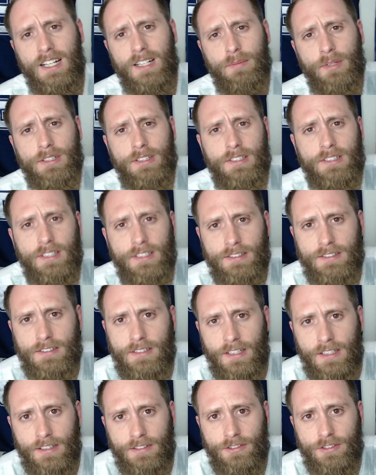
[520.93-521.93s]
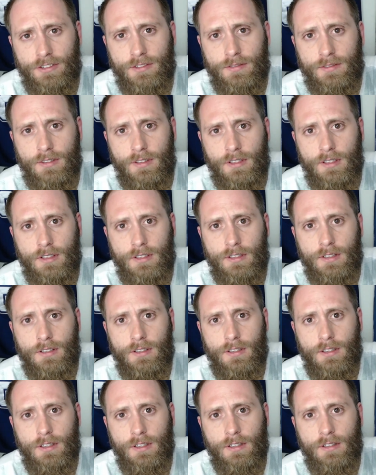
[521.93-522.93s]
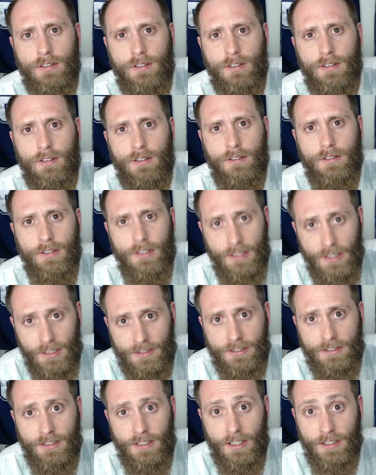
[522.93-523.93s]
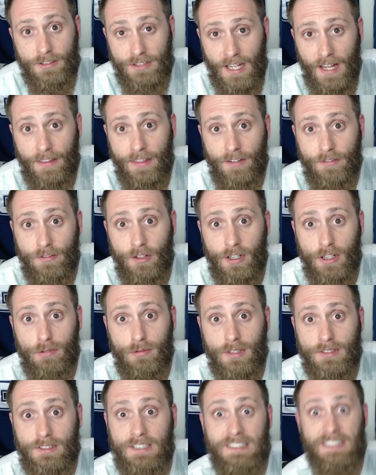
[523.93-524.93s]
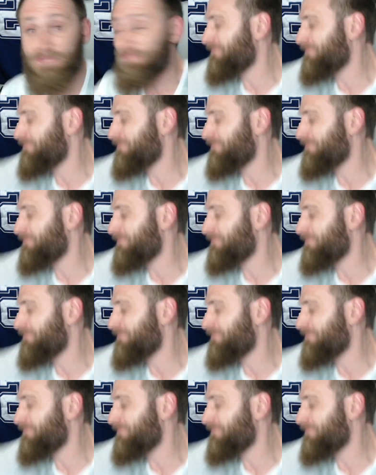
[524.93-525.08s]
about the disengage. The disengage. Yeah, the very one that they